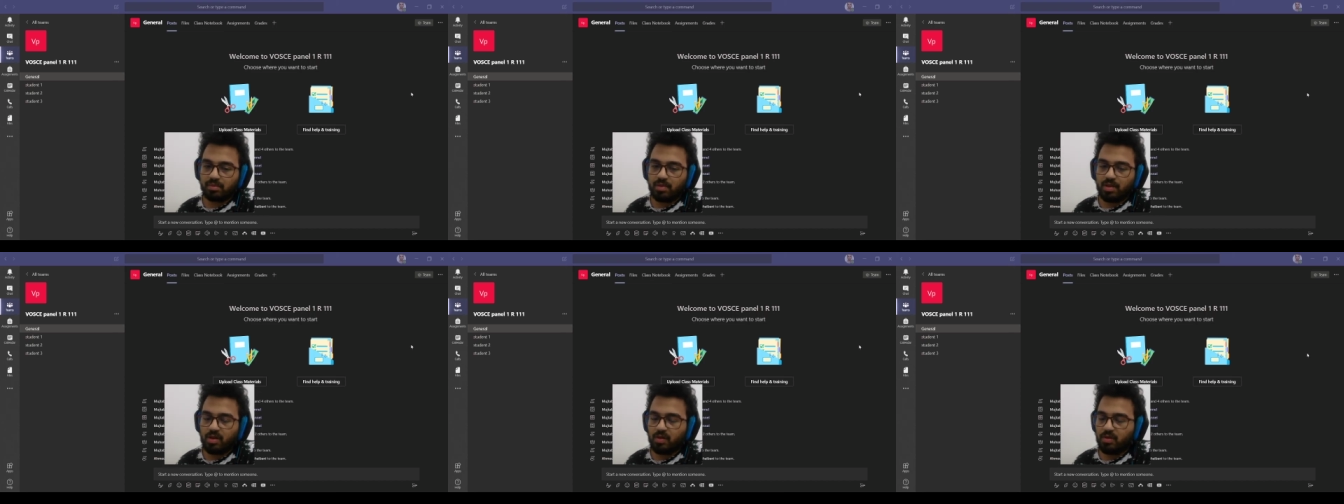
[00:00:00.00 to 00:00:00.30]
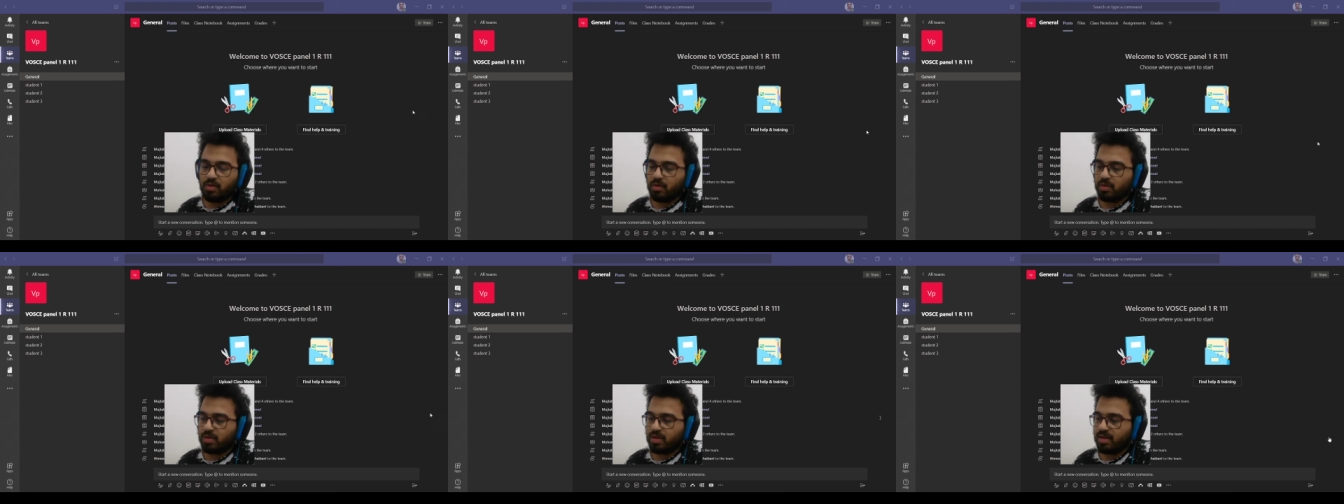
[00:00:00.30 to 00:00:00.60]

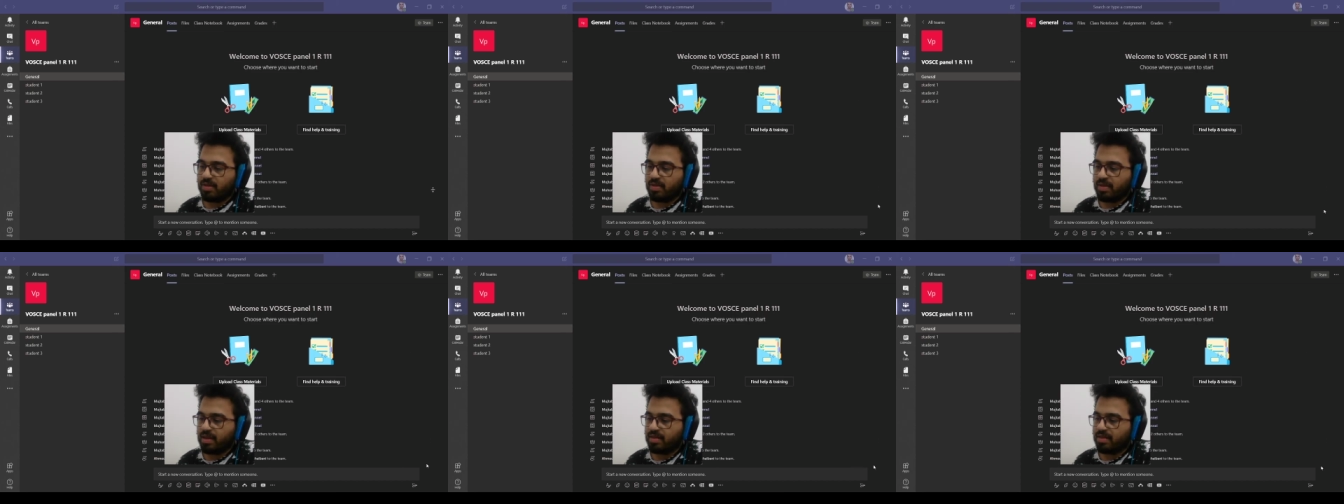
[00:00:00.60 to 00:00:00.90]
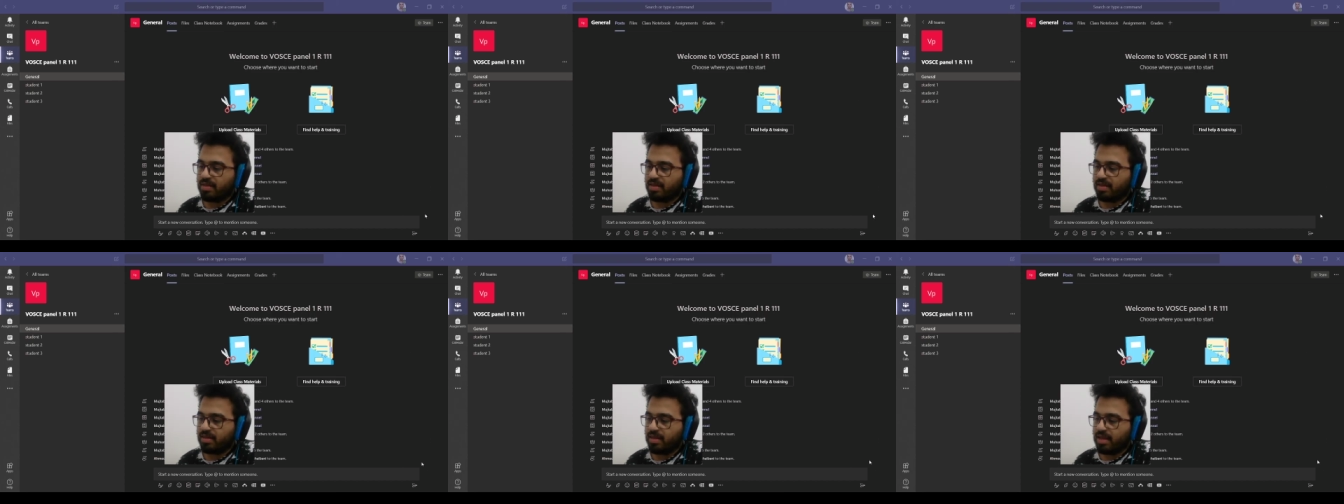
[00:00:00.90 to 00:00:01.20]
So
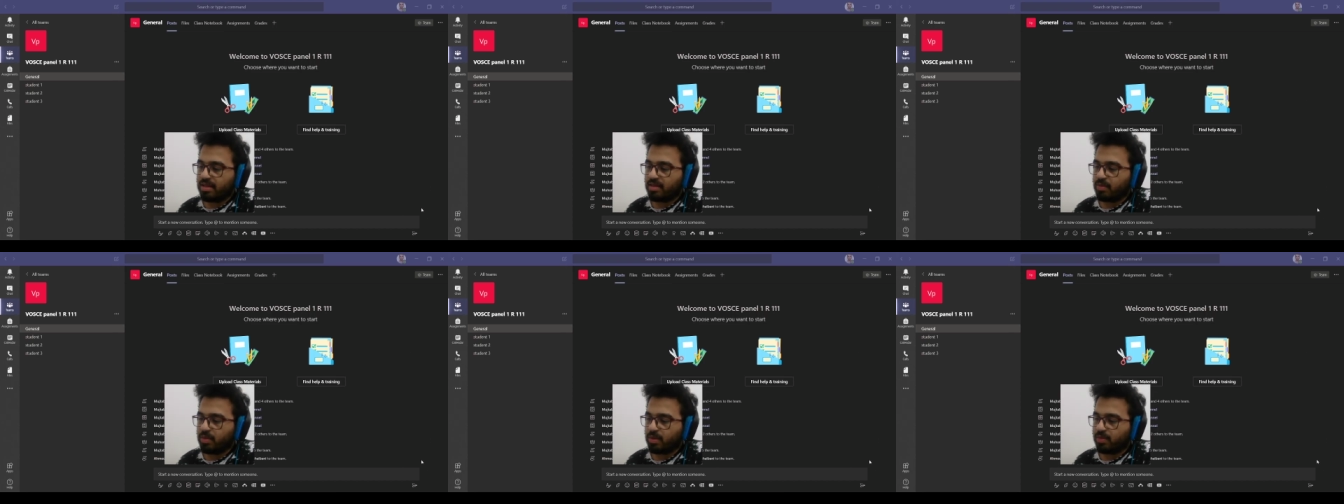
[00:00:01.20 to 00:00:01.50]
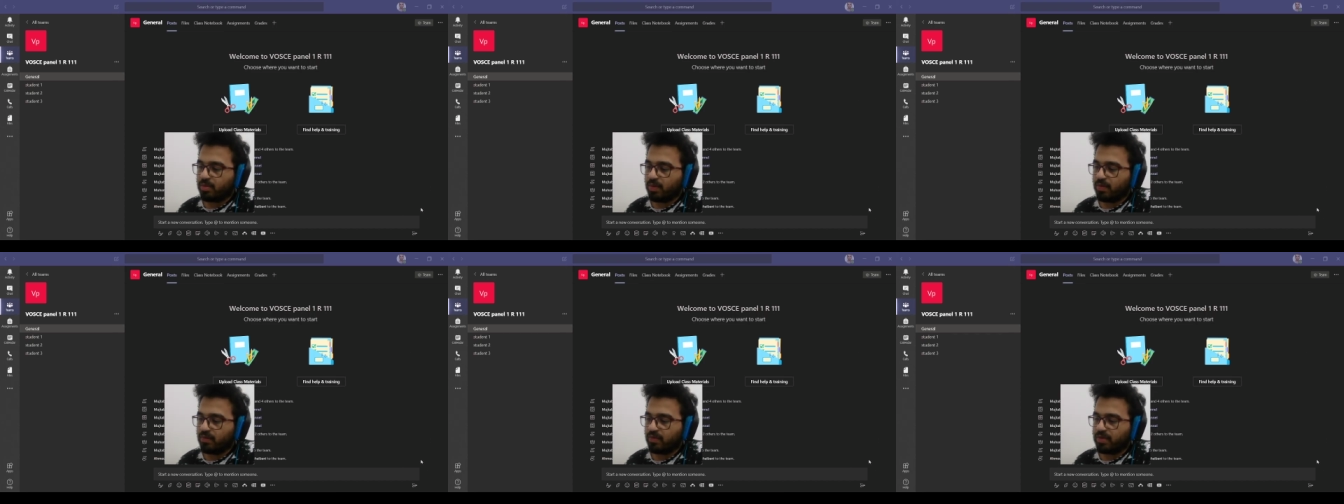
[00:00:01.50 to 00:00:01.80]
that's that's
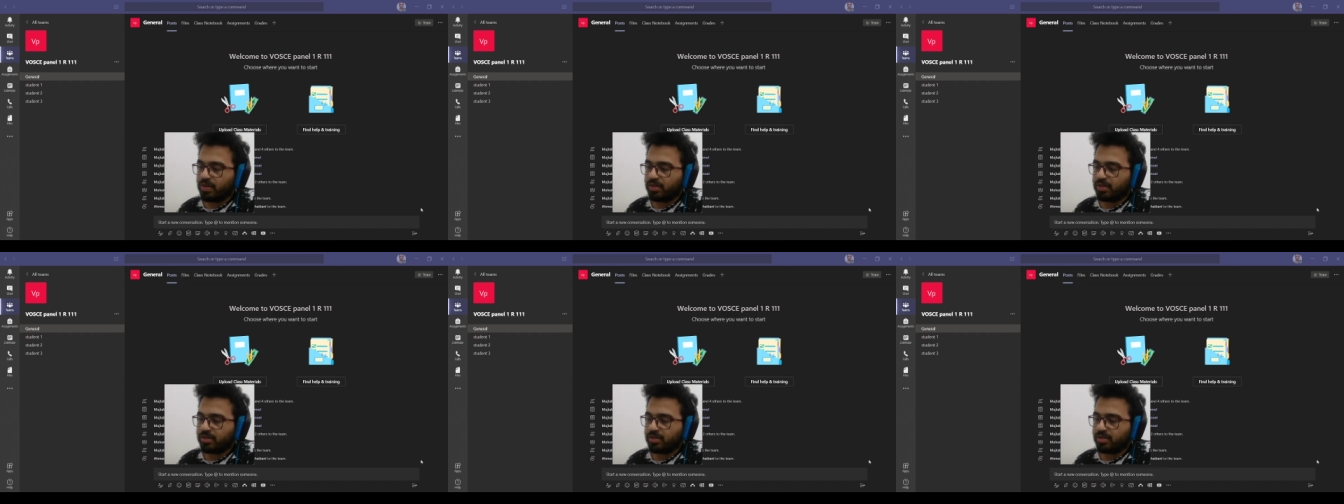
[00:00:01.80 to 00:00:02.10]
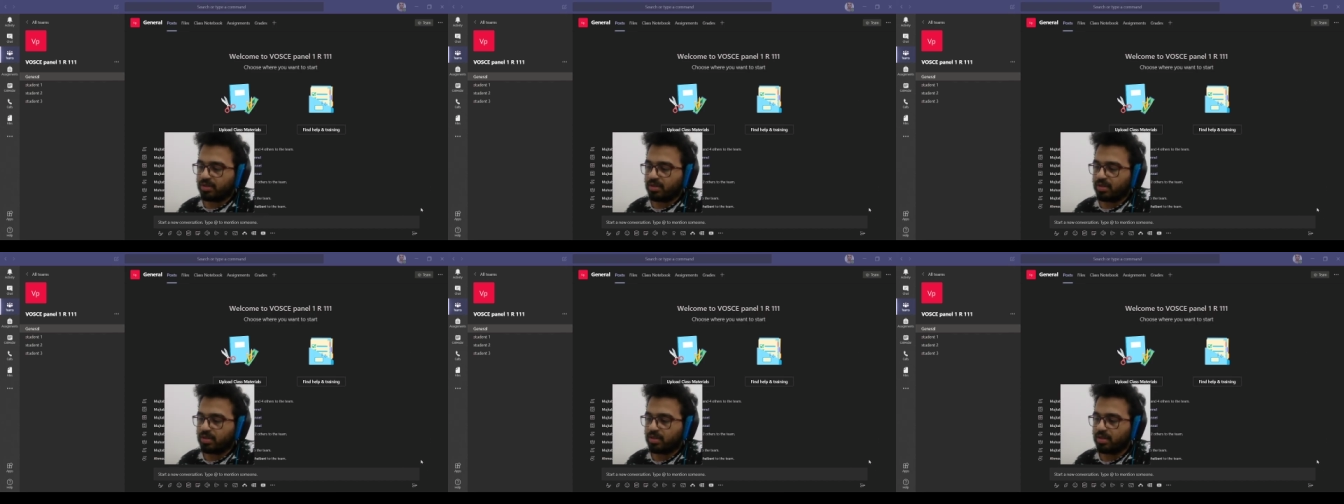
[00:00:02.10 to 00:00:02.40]
what we've
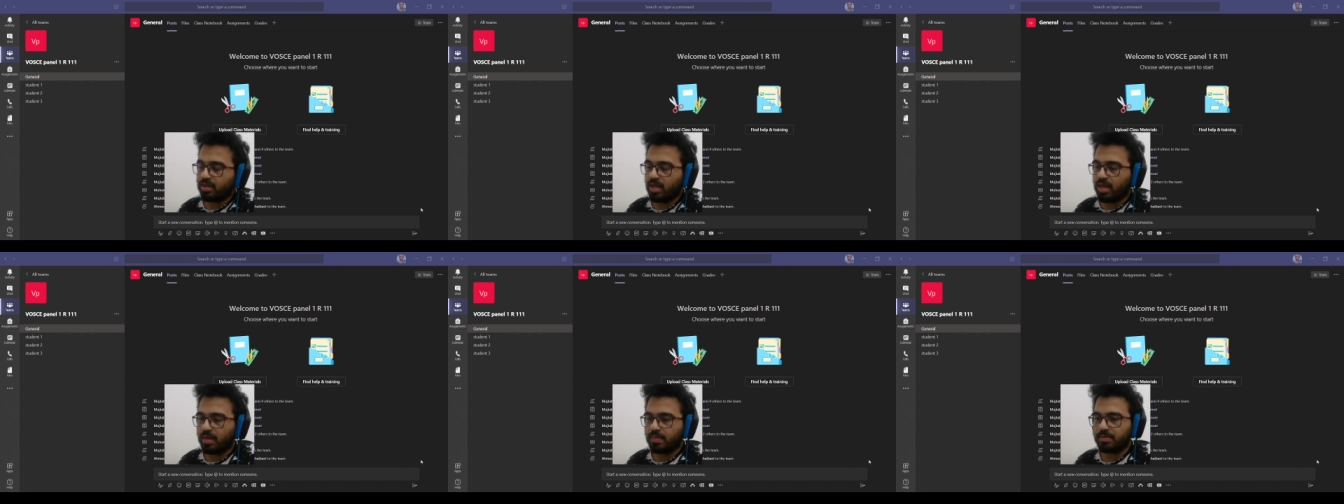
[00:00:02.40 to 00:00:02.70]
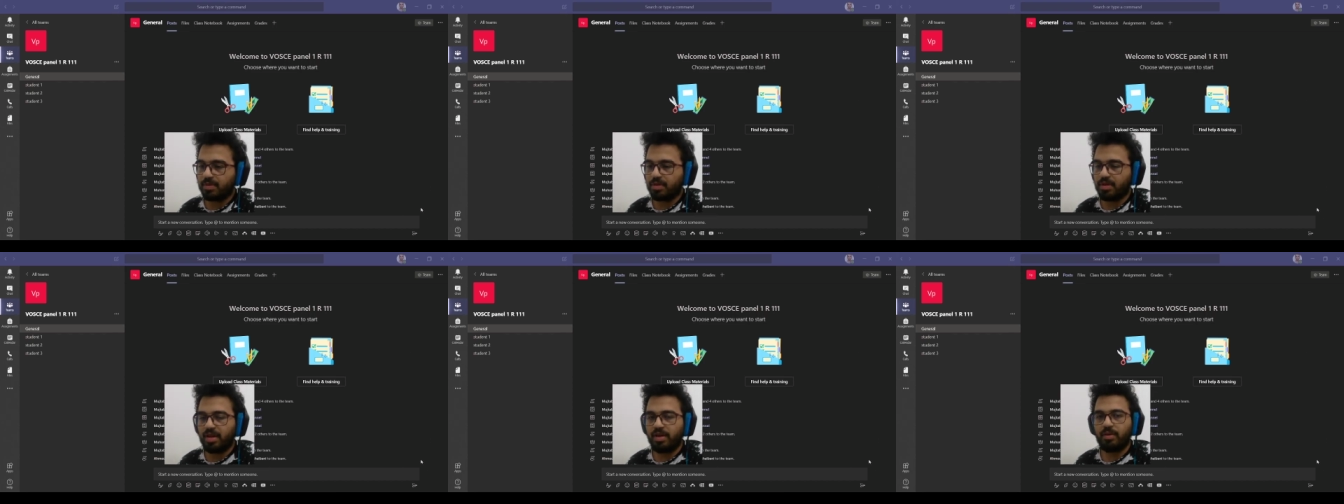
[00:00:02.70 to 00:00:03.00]
reached up
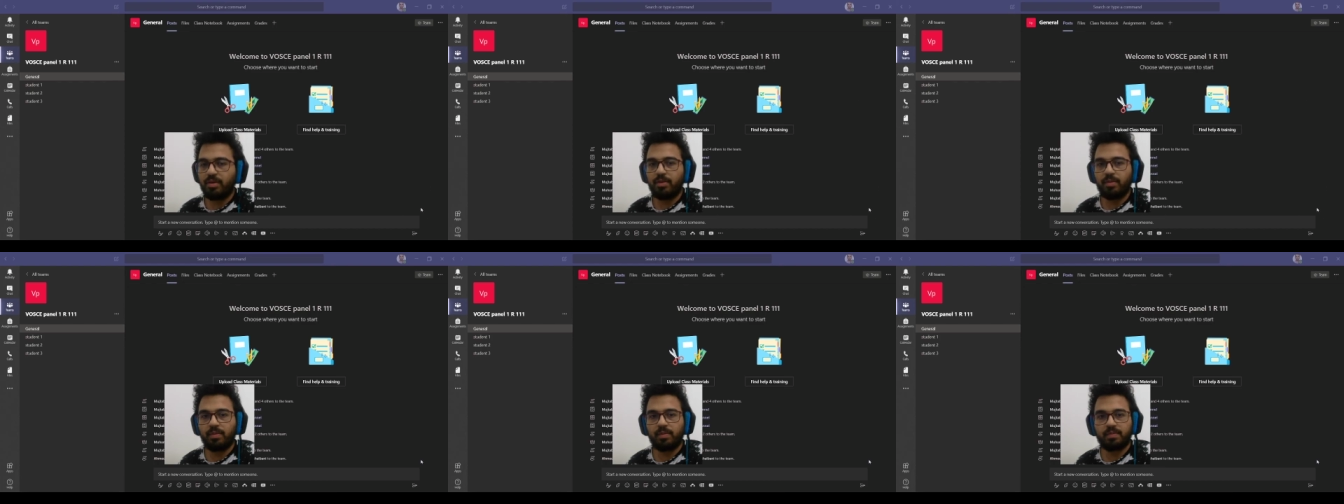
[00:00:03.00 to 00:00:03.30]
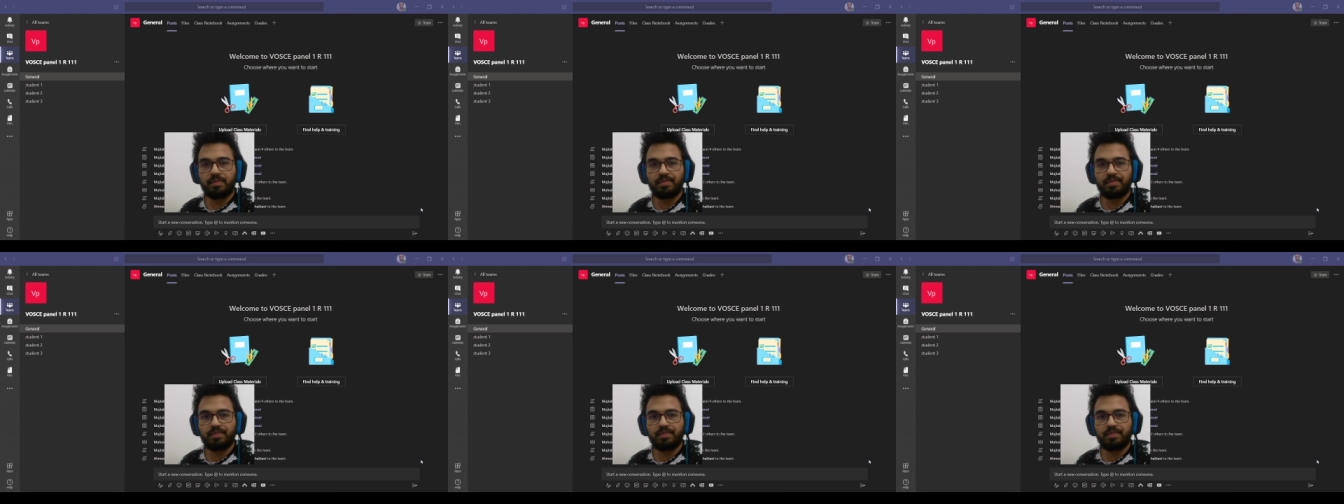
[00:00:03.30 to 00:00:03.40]
to now.